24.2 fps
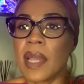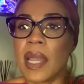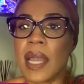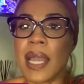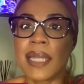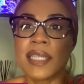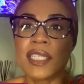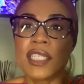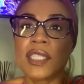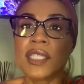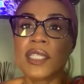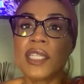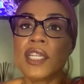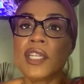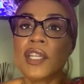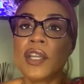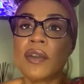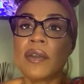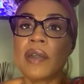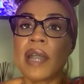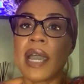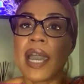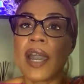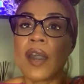I just didn't
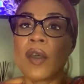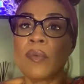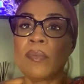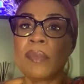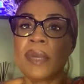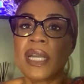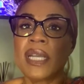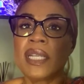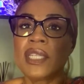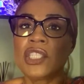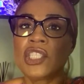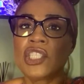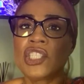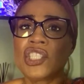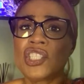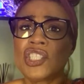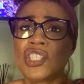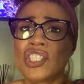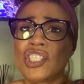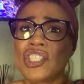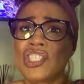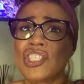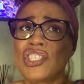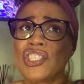know how
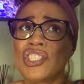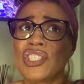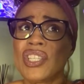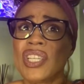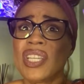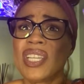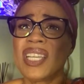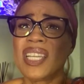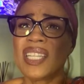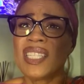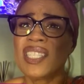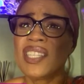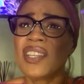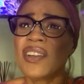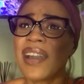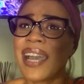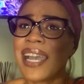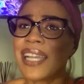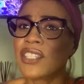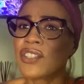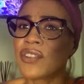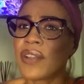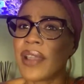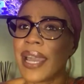much until
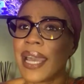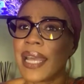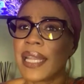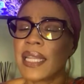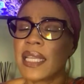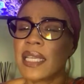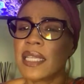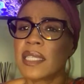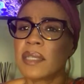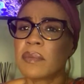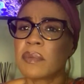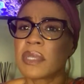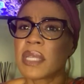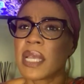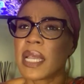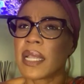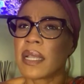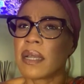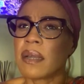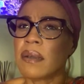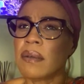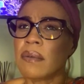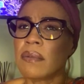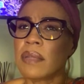I tried this and was like,
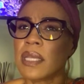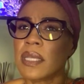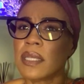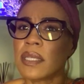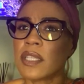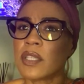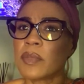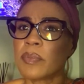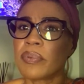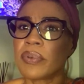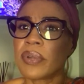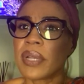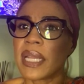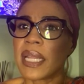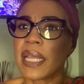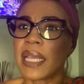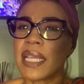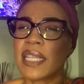oh, this is pretty.